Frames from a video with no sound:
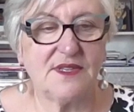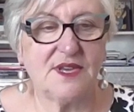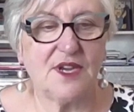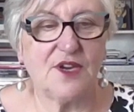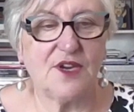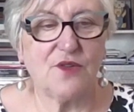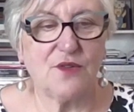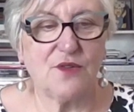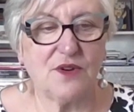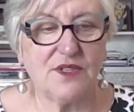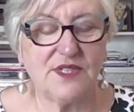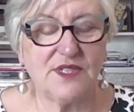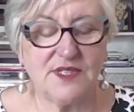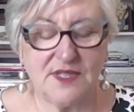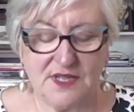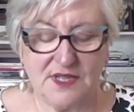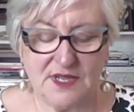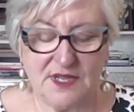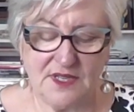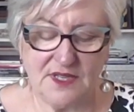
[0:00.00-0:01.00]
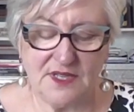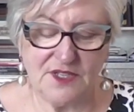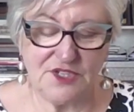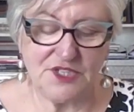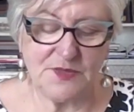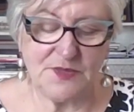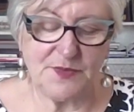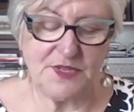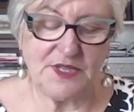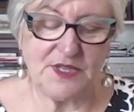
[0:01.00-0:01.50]
across the
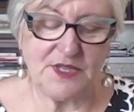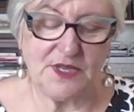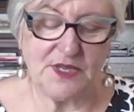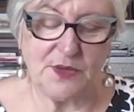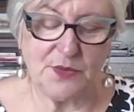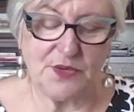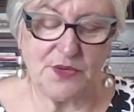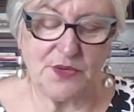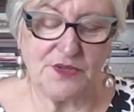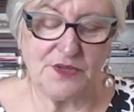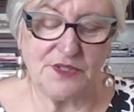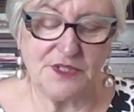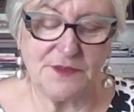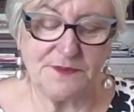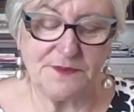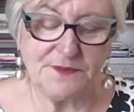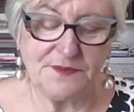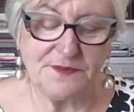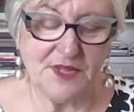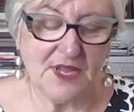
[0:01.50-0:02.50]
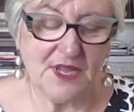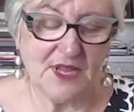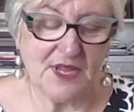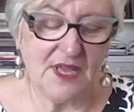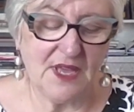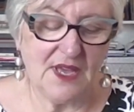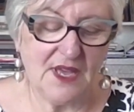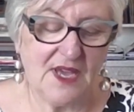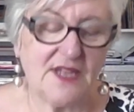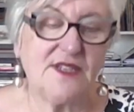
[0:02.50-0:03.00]
English-speaking world
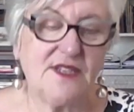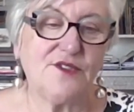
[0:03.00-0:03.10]
and has